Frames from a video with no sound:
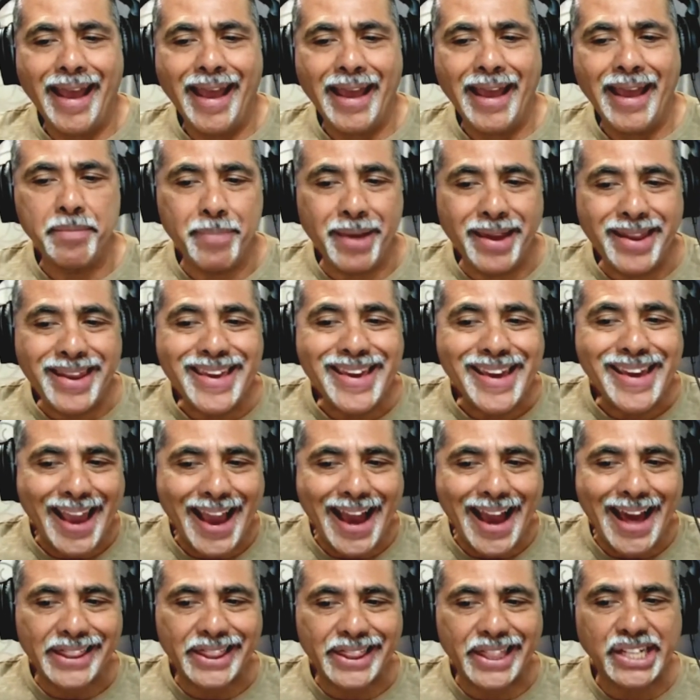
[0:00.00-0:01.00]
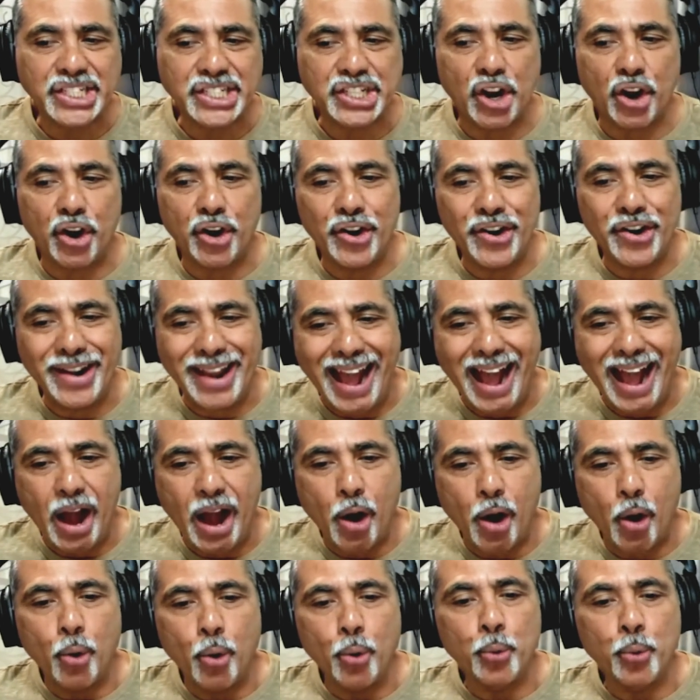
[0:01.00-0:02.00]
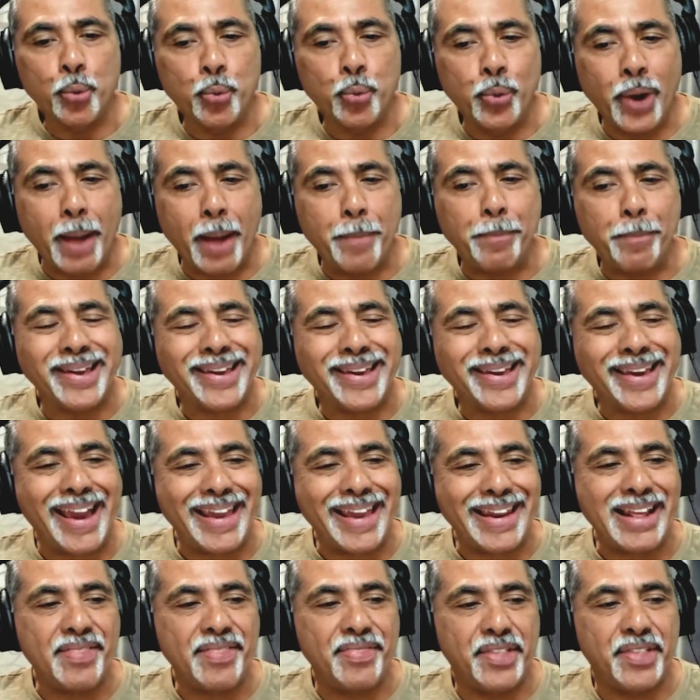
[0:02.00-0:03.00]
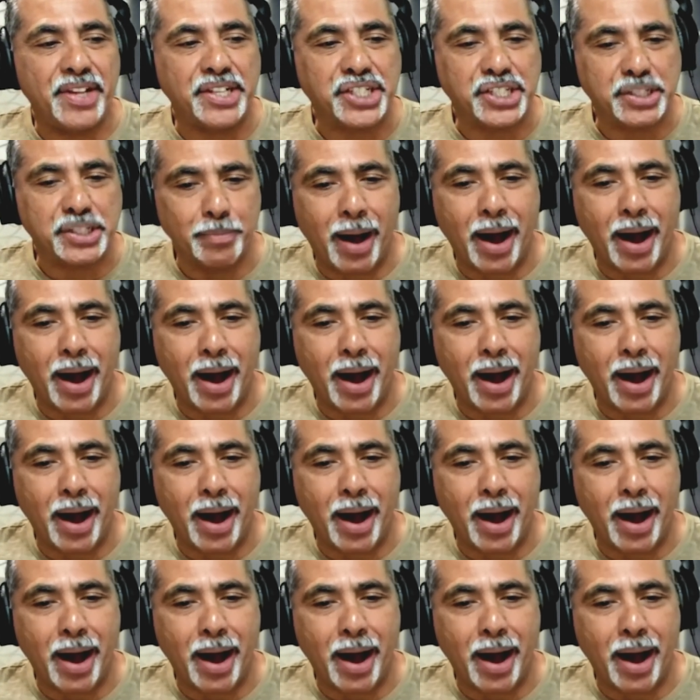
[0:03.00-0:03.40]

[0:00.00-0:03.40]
and many Catholics are now replicating this